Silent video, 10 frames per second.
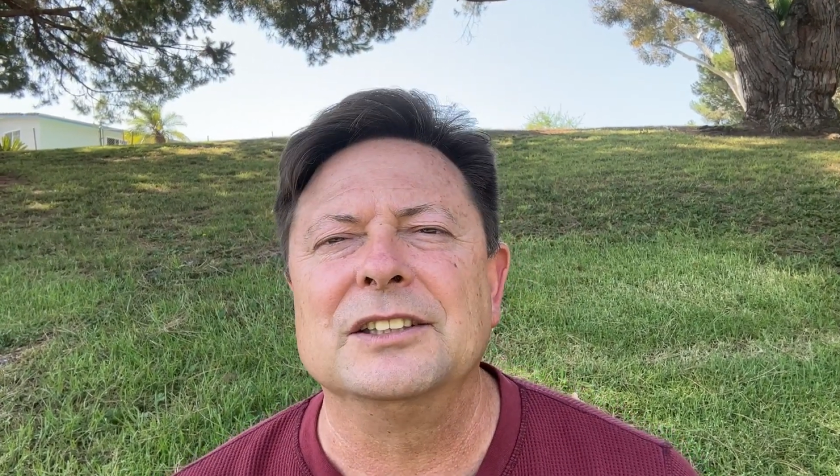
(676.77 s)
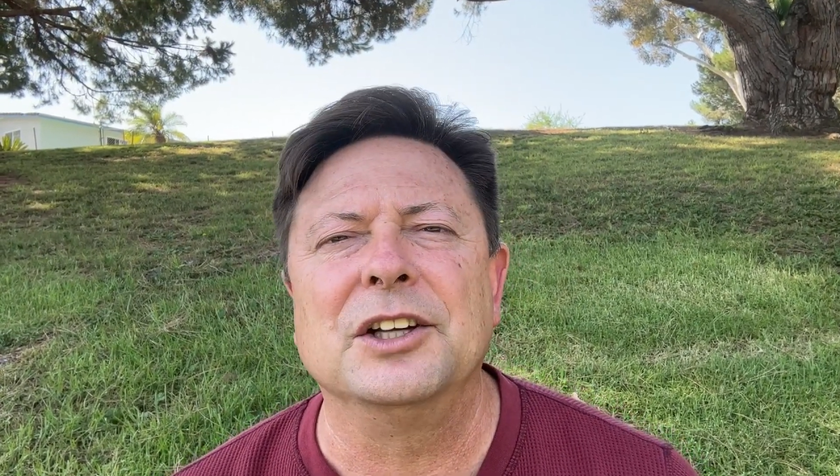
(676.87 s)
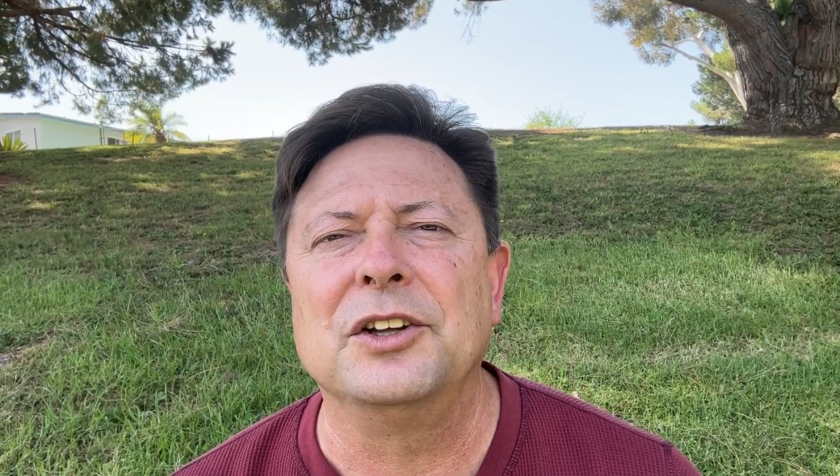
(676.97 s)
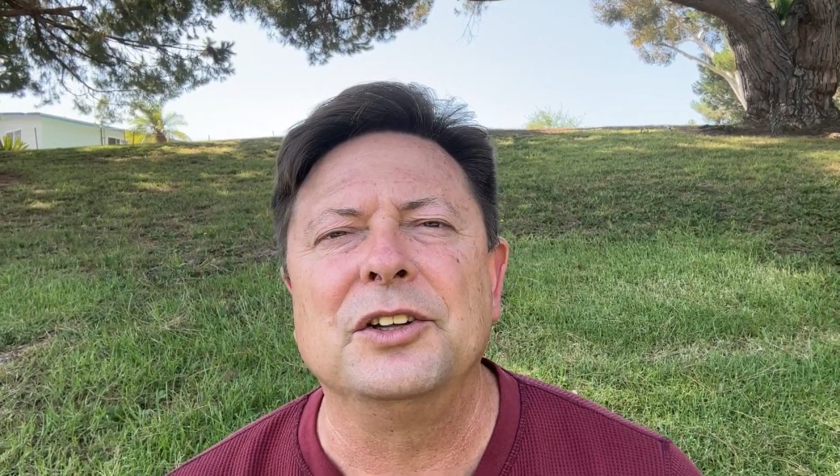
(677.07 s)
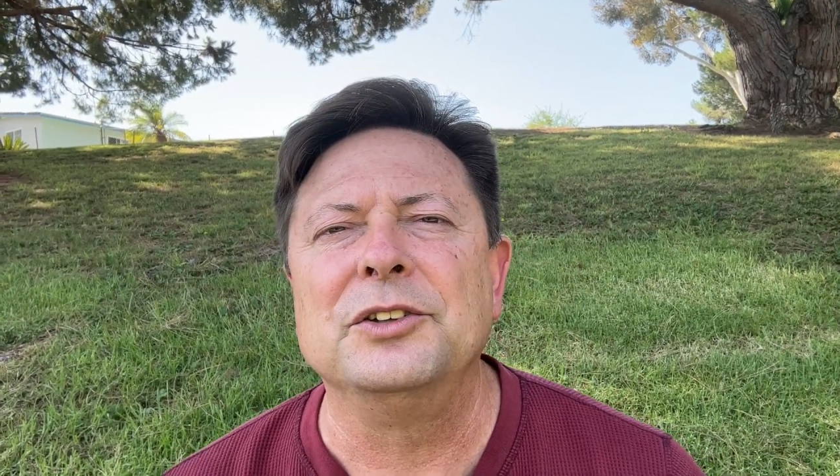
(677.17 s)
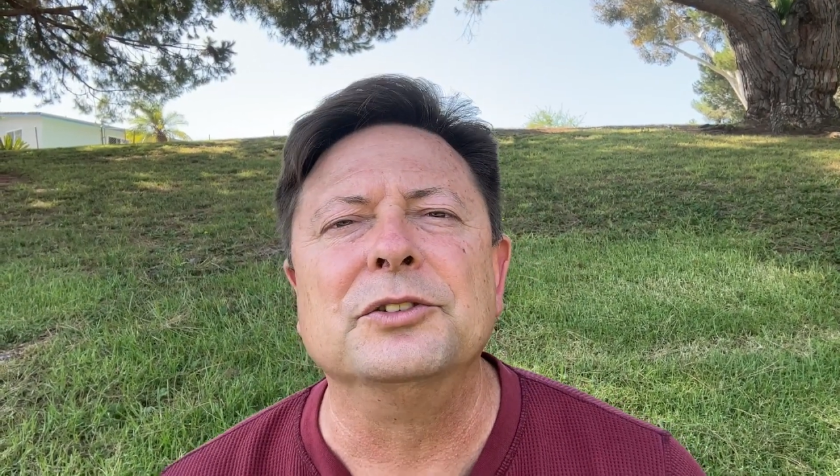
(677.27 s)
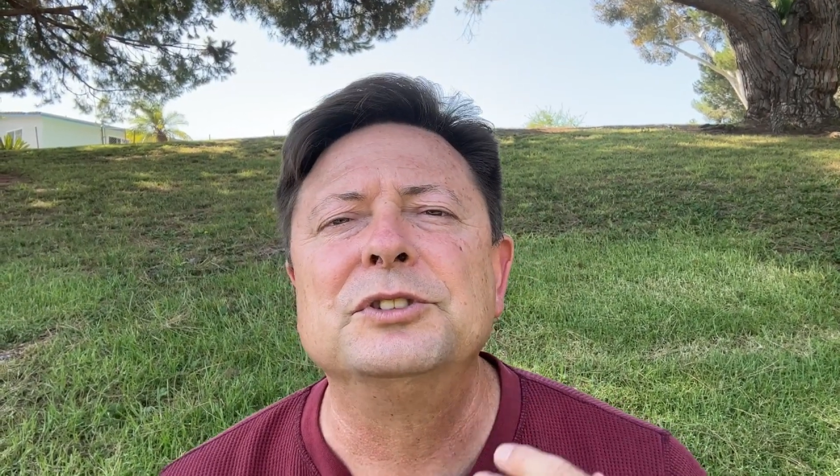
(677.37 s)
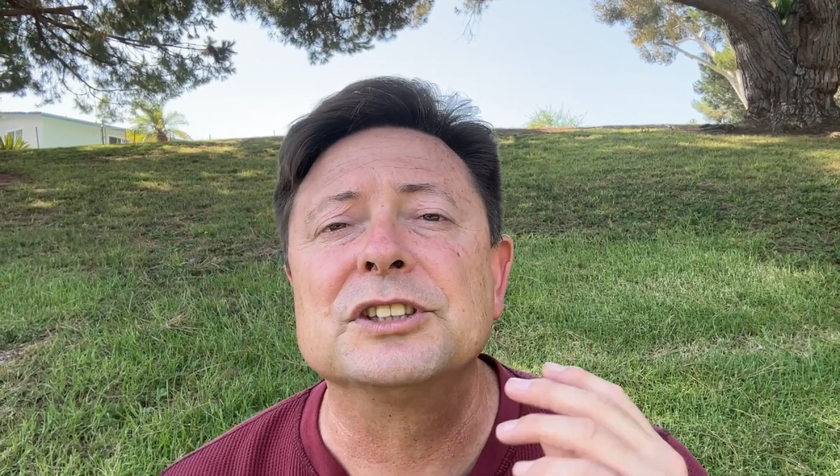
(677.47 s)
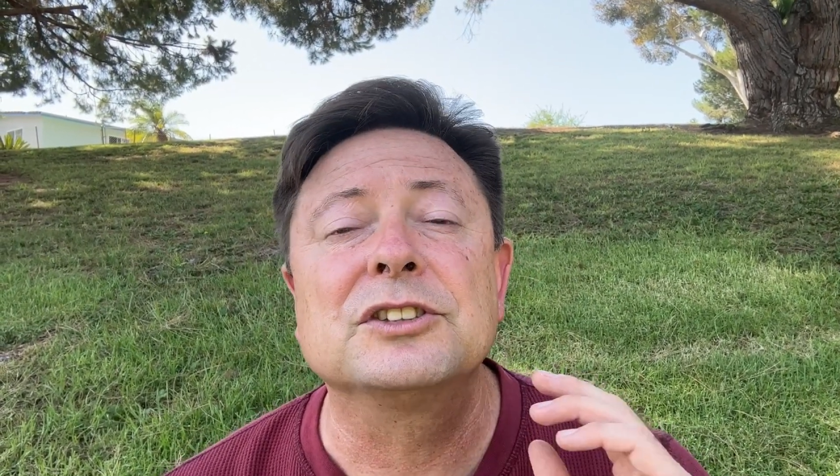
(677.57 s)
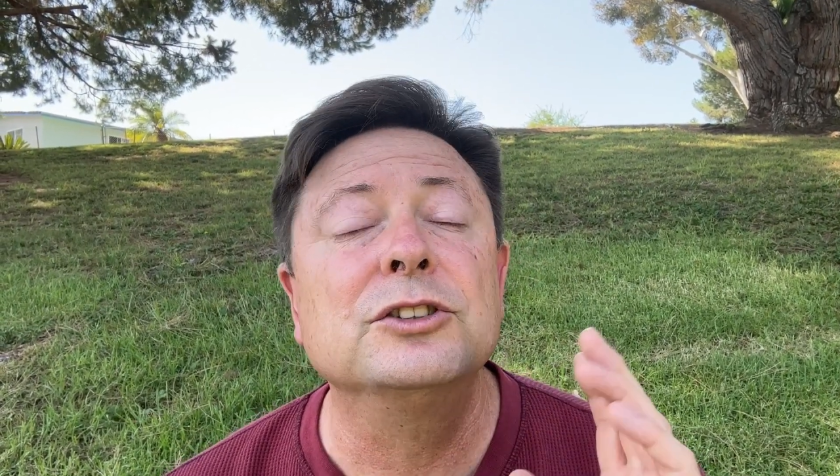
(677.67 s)
you
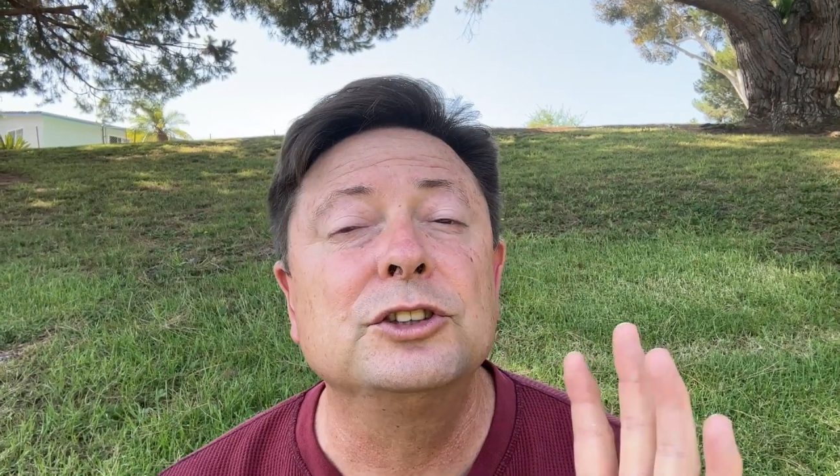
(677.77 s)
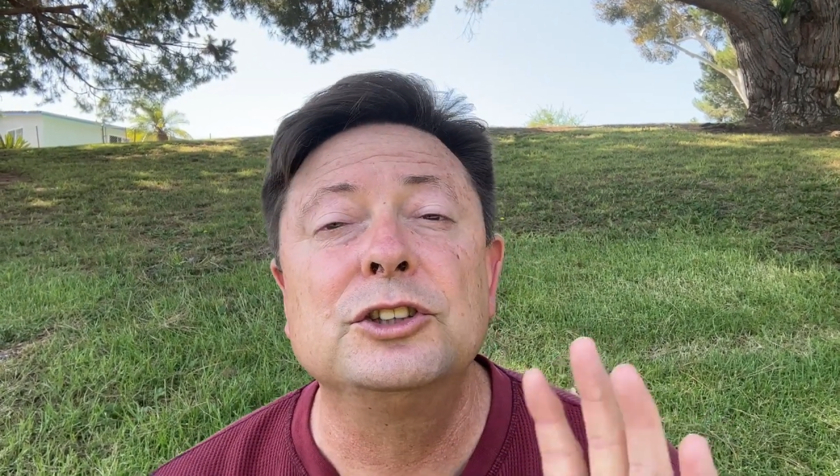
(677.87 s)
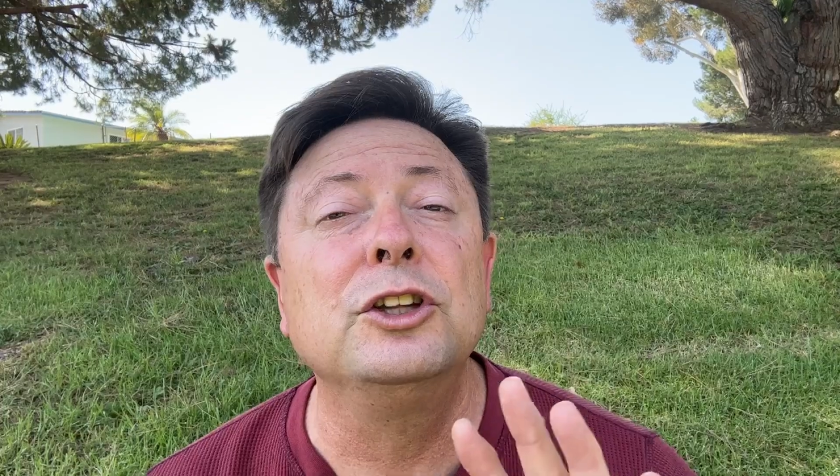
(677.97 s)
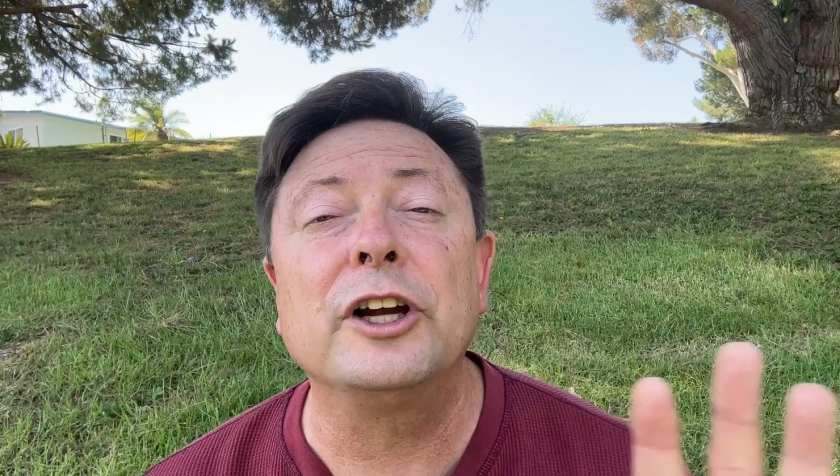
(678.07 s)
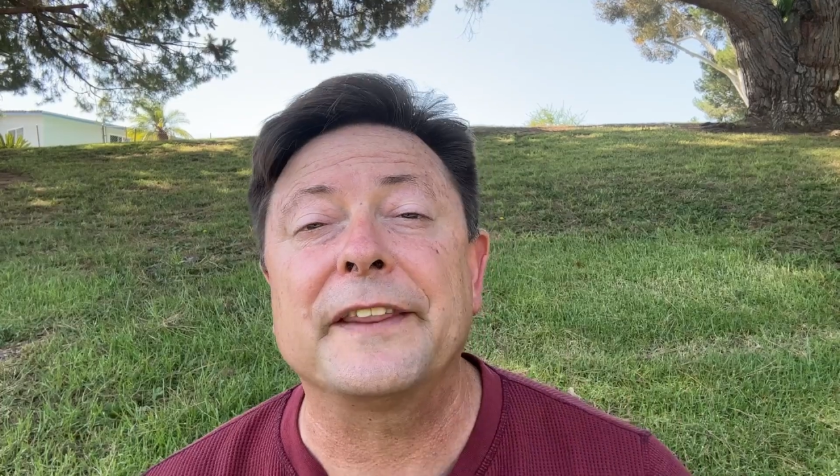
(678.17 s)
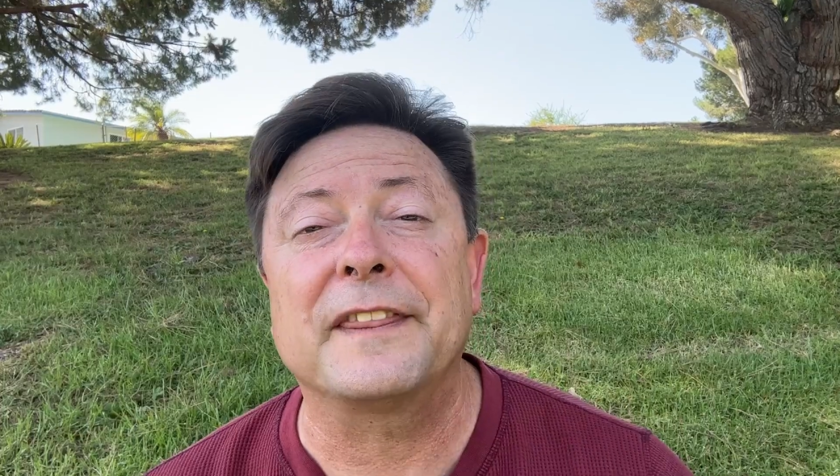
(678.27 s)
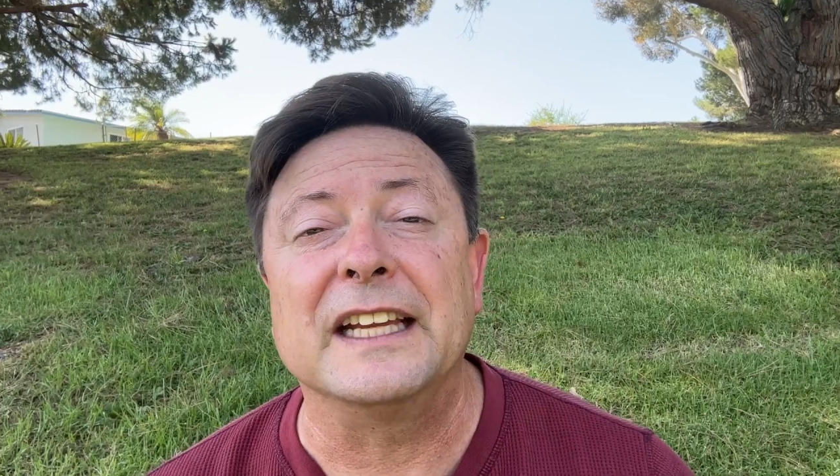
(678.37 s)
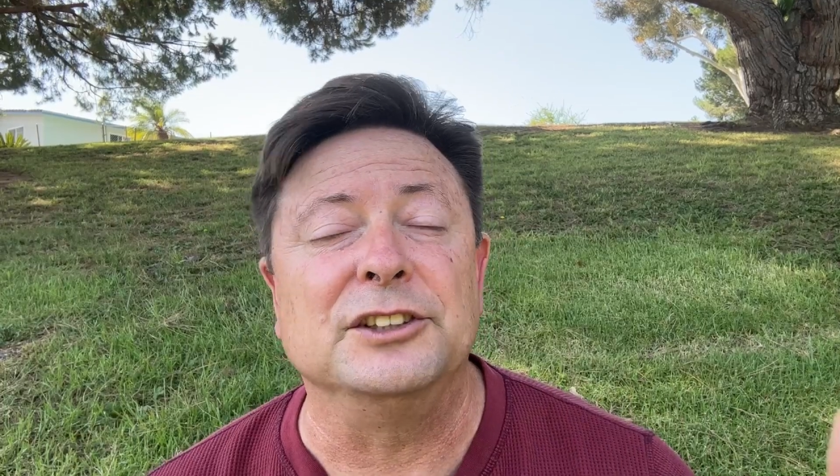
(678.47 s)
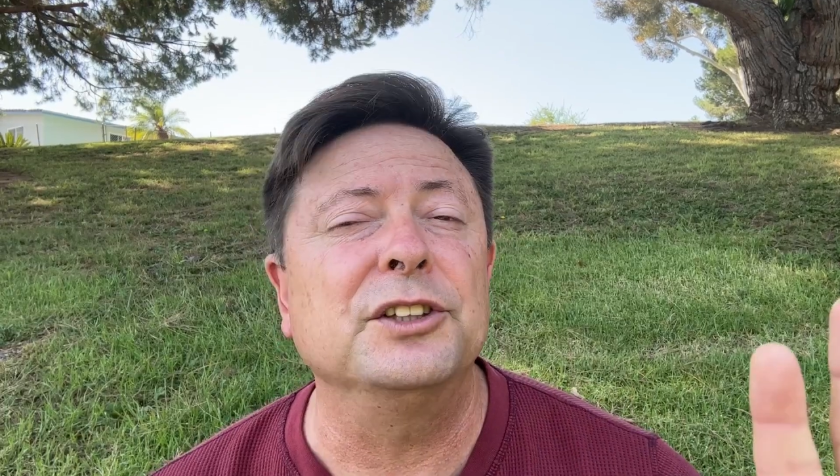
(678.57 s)
just look at things.